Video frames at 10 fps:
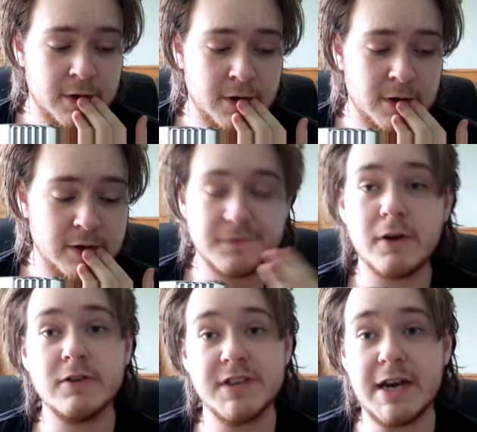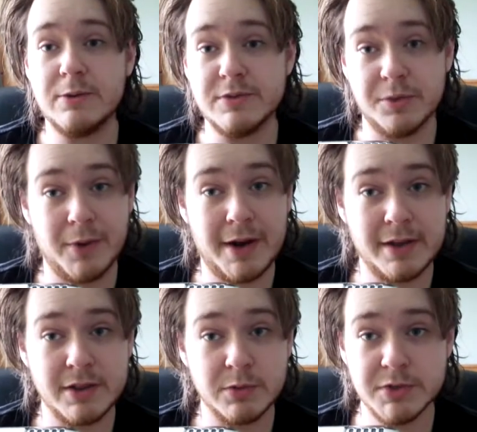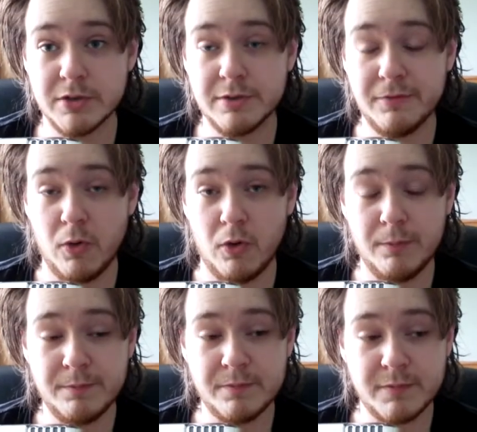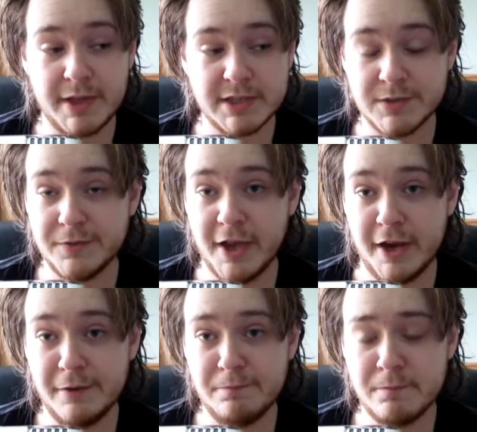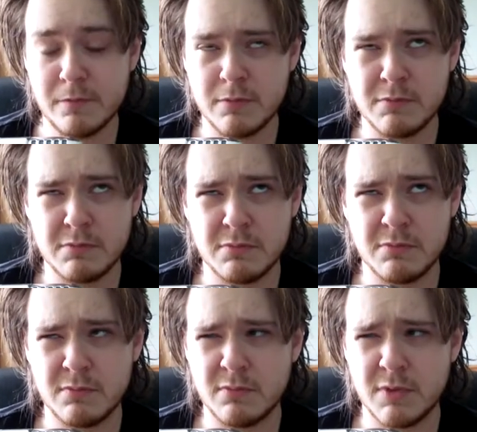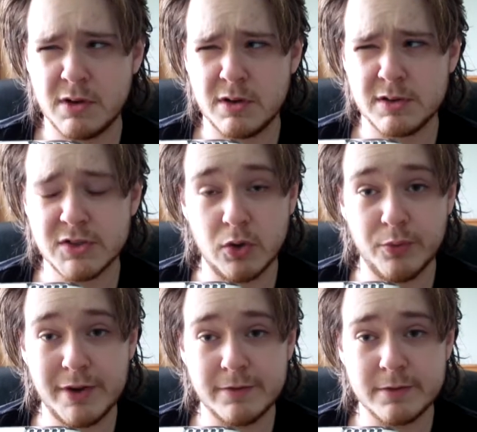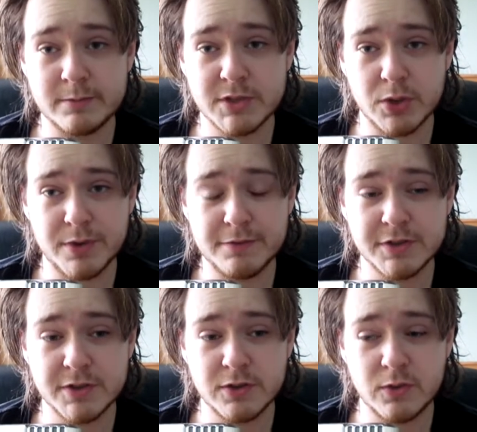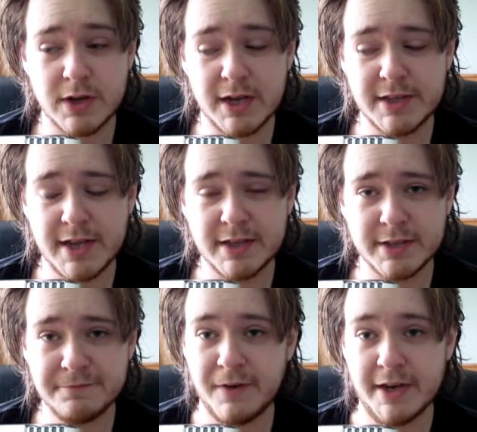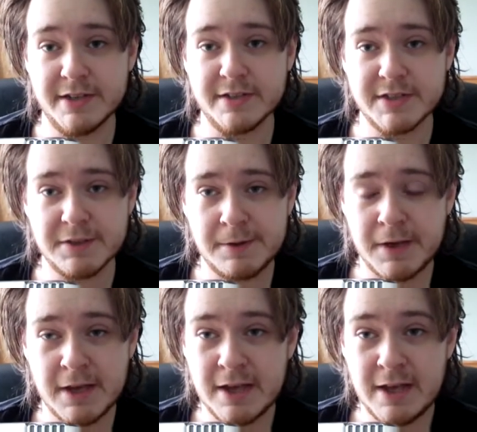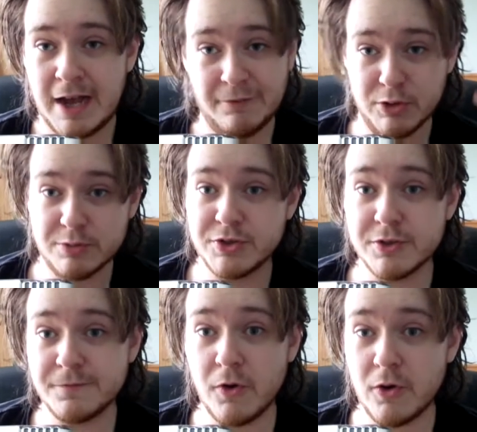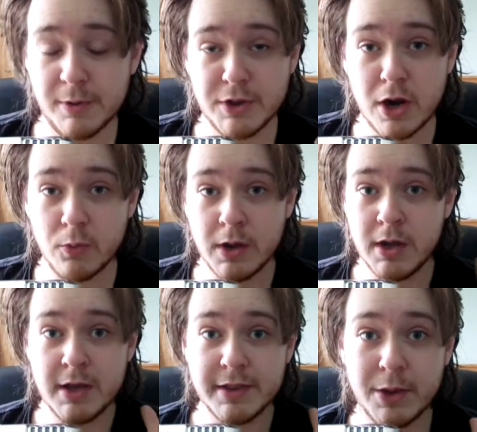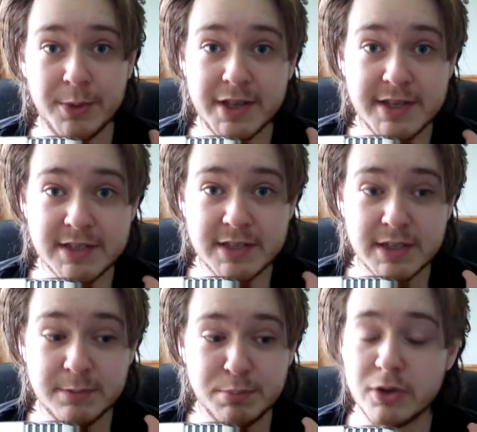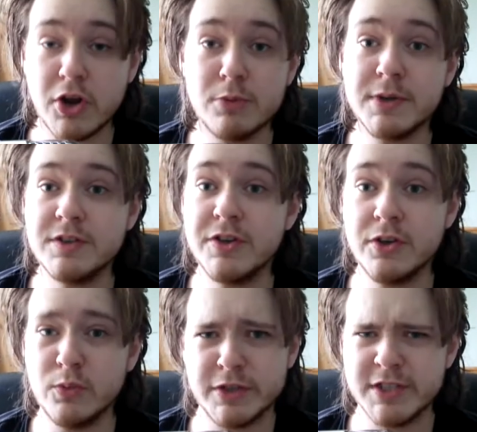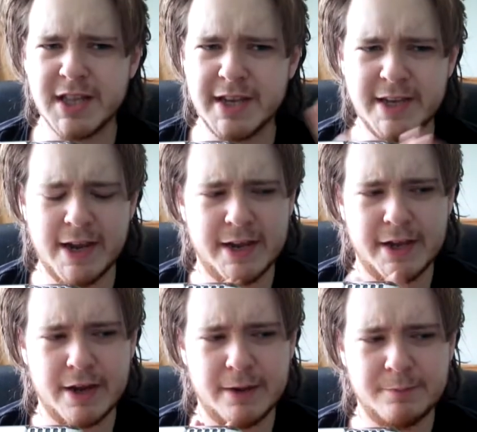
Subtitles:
As far as I was aware, there was only 4. Legacy of Kain, Soul Reaver 2, and then Defiance. I thought it was just 4, but no, they released Blood Omen 2, which is like a,